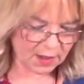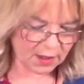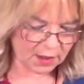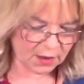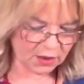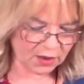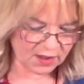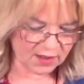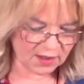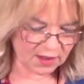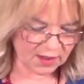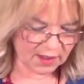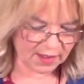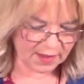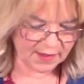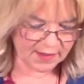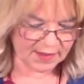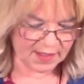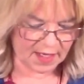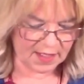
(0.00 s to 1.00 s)
and just
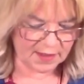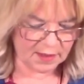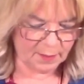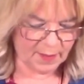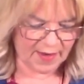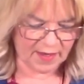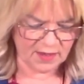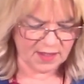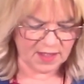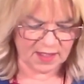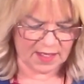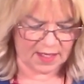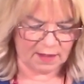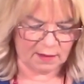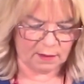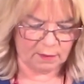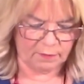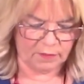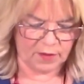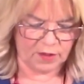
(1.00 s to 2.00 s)
like I say, it's about
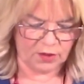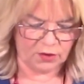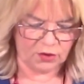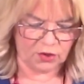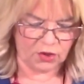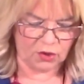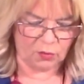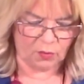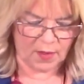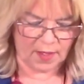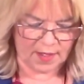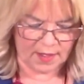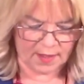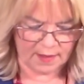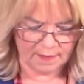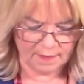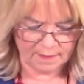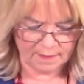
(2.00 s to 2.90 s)
1/8 of an inch away.